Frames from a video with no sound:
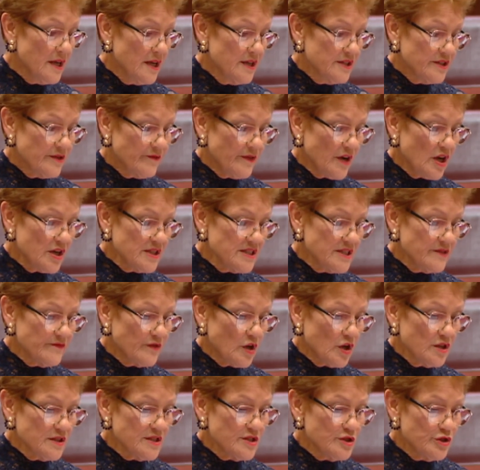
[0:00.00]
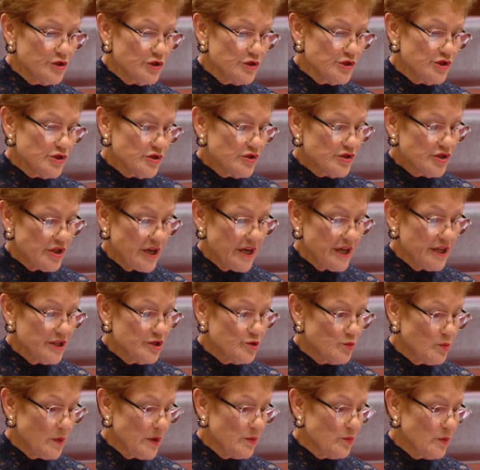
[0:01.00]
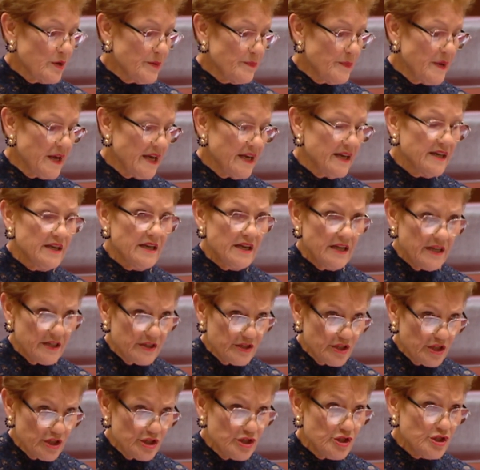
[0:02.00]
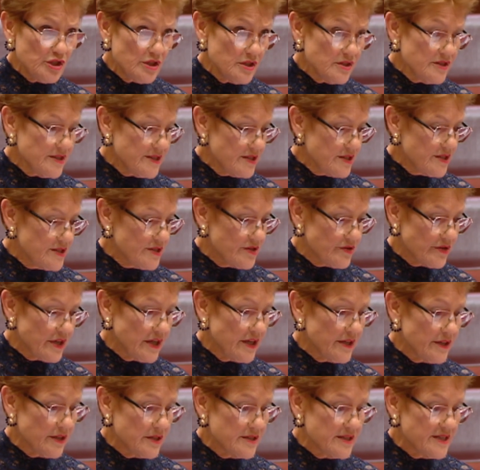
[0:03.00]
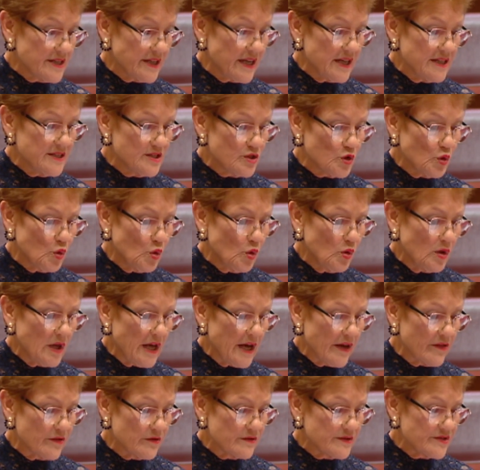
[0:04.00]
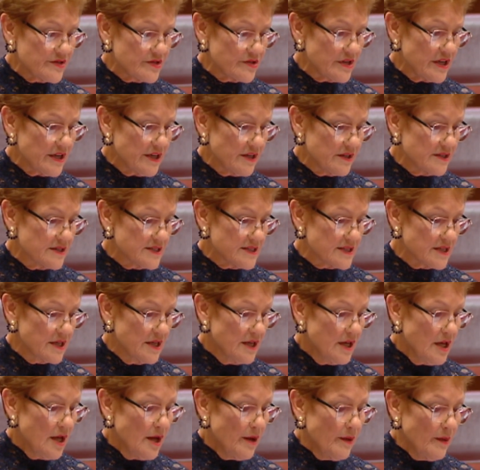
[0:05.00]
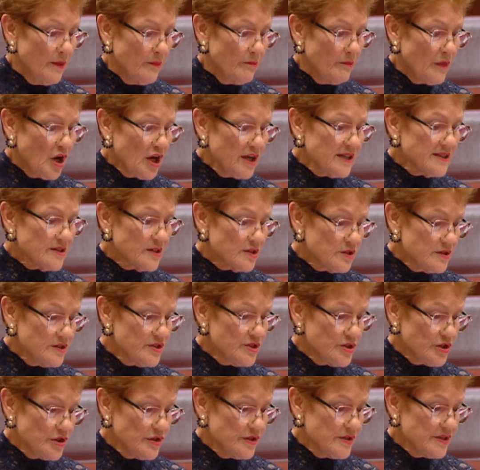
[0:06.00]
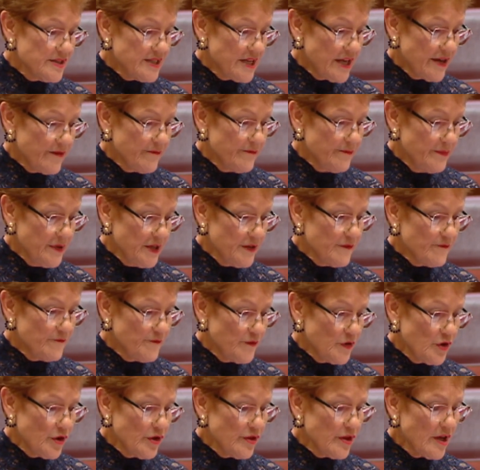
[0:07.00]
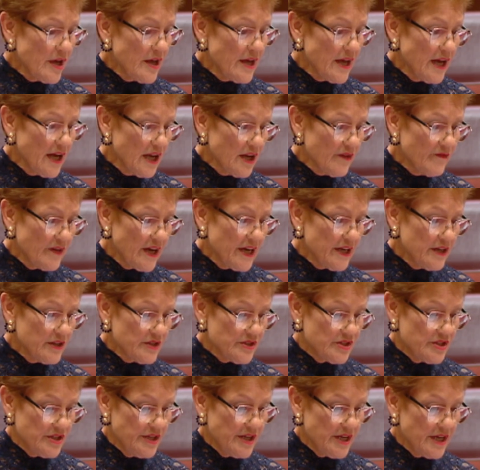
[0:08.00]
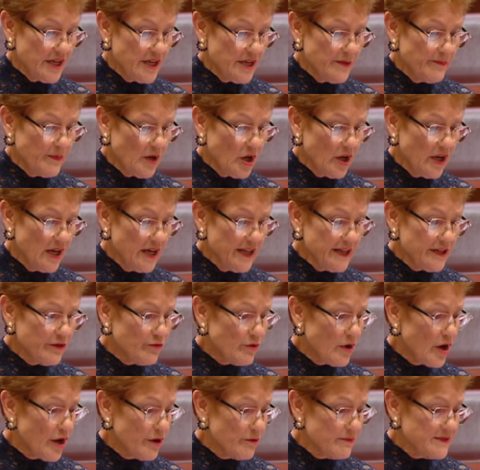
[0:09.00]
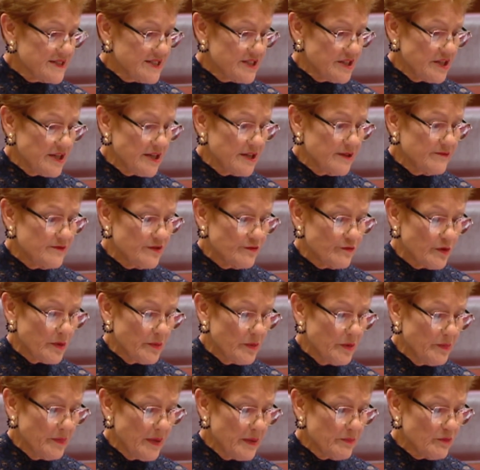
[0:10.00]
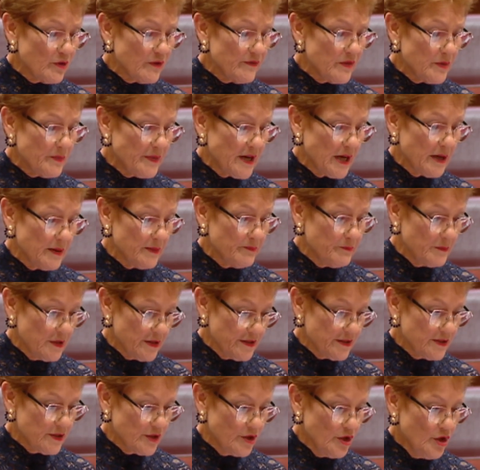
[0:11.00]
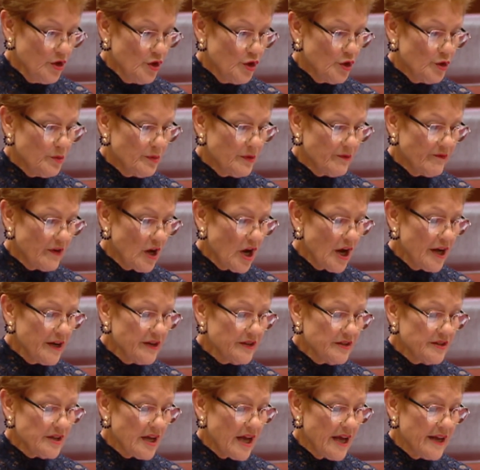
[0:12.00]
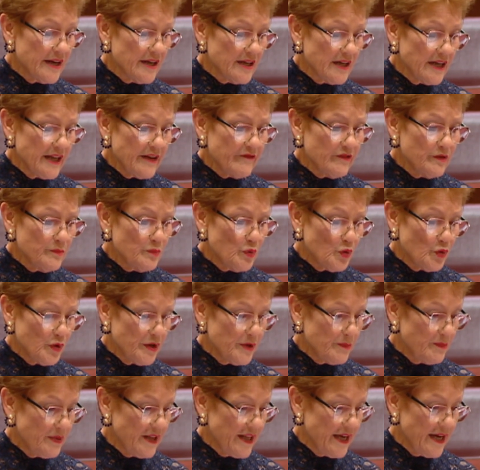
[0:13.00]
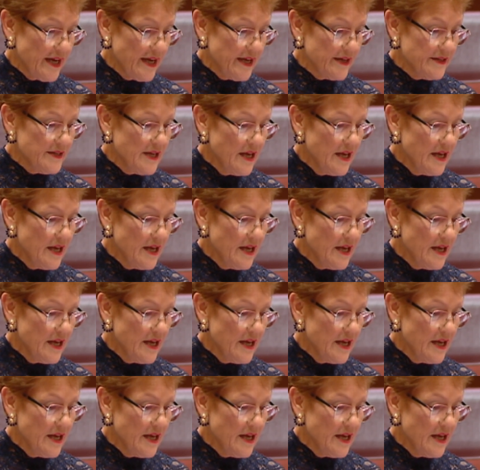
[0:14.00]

divisive constitutional change when we peg Indigenous Australians against all other Australians. My concerns have been further elevated today by a letter I received from a member of the public who provided an 11-point plan